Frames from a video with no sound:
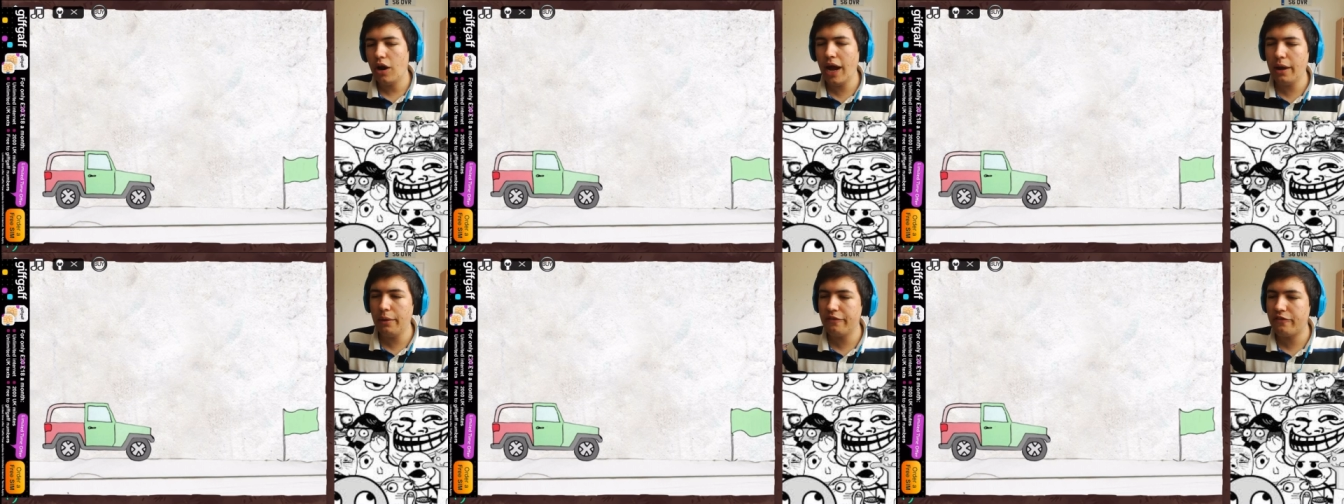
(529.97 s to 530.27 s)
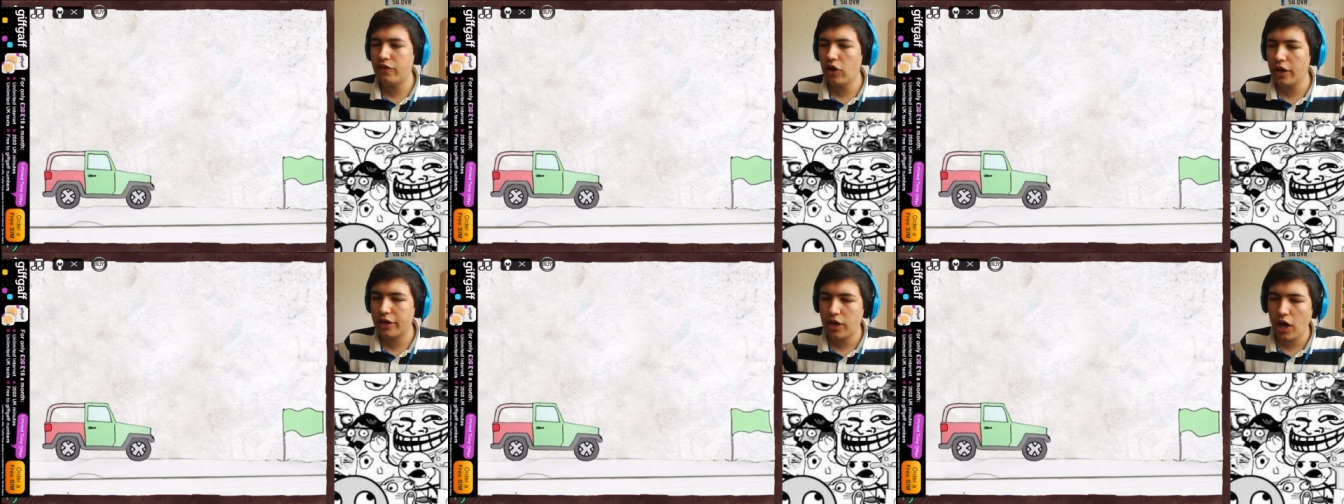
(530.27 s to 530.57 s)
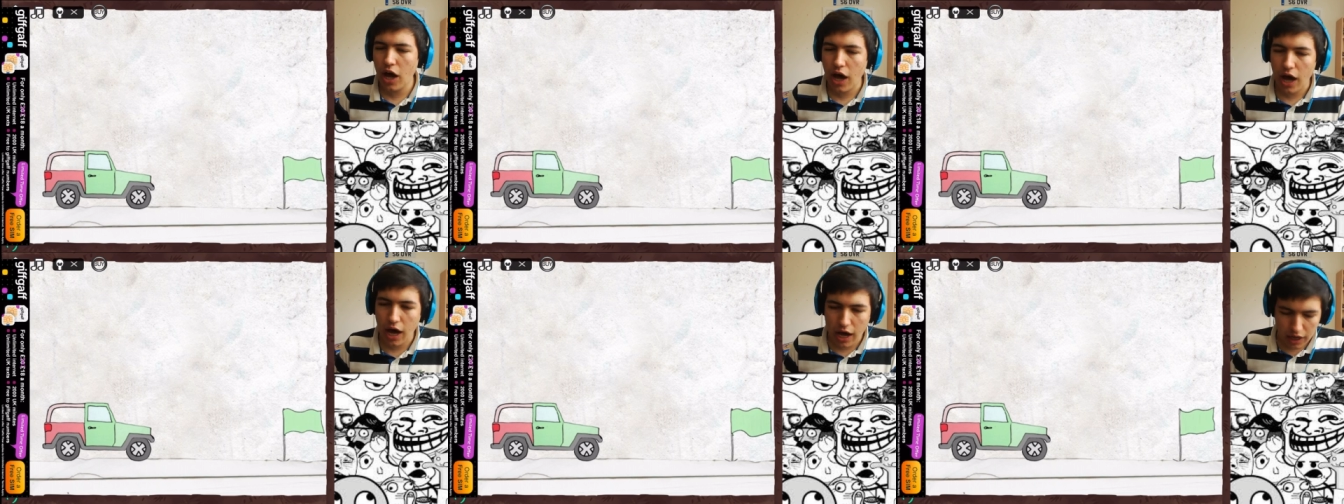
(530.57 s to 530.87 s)
Alright, we've got a
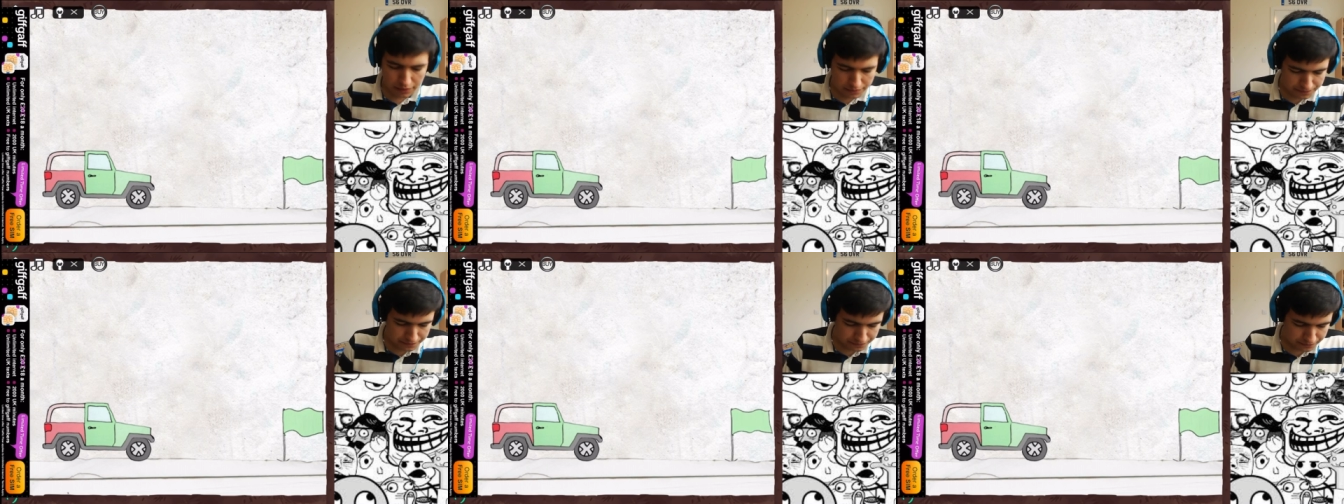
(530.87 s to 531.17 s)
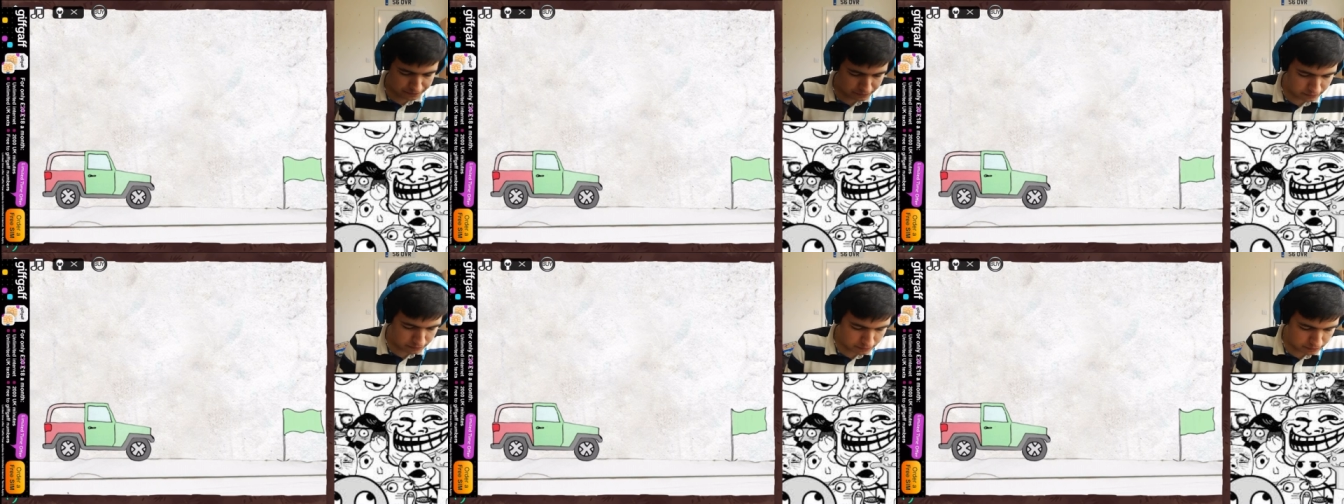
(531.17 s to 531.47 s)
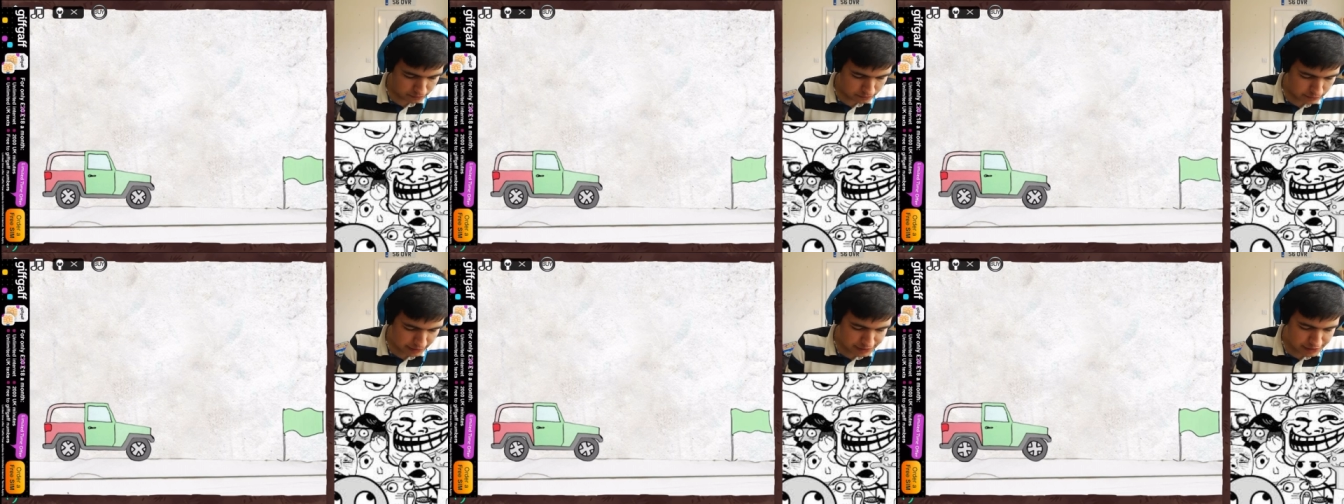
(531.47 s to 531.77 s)
car.
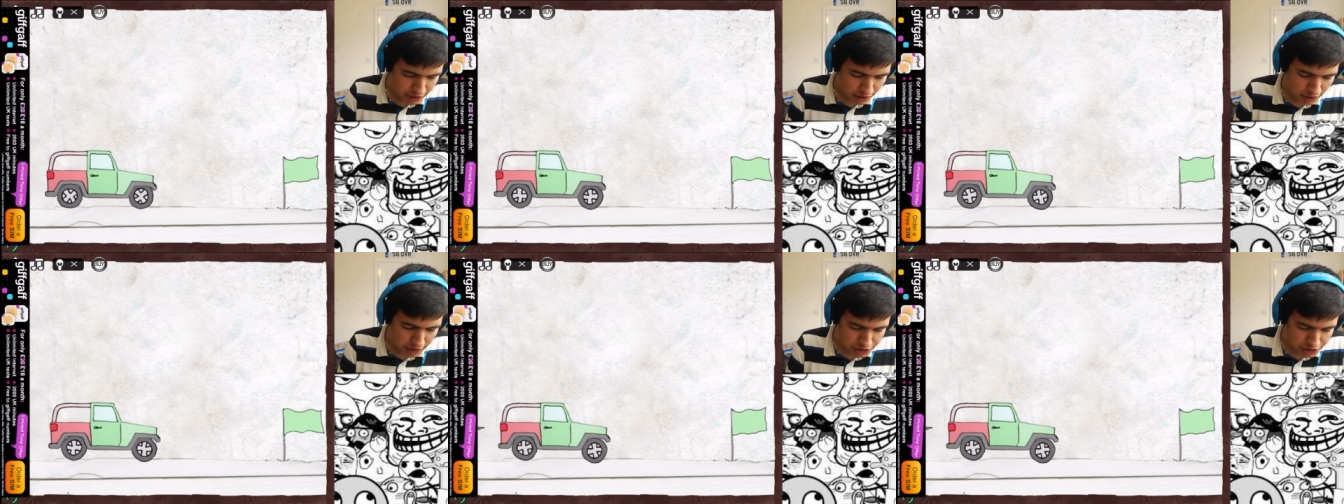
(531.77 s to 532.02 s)
Let's